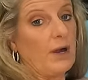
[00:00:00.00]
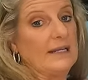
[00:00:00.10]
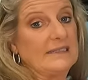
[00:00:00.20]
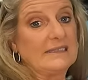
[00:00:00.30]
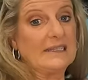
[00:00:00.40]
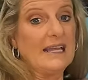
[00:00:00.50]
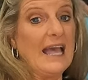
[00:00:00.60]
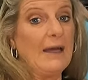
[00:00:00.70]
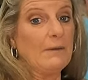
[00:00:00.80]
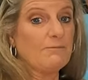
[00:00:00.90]
rods.
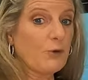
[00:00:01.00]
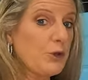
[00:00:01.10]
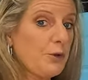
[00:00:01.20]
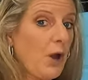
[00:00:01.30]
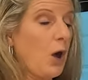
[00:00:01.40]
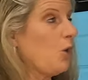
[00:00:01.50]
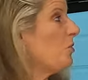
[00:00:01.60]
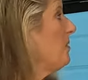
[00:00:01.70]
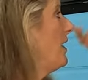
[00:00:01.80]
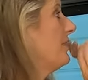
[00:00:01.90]
For your
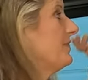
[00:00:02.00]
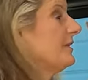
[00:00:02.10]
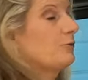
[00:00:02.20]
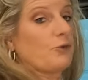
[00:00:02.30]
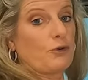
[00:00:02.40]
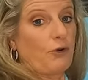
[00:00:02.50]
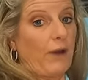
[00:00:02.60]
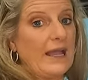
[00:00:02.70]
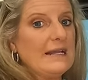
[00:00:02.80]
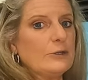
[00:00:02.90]
home, these are
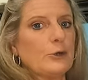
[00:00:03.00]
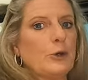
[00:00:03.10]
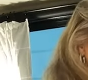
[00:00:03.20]
great.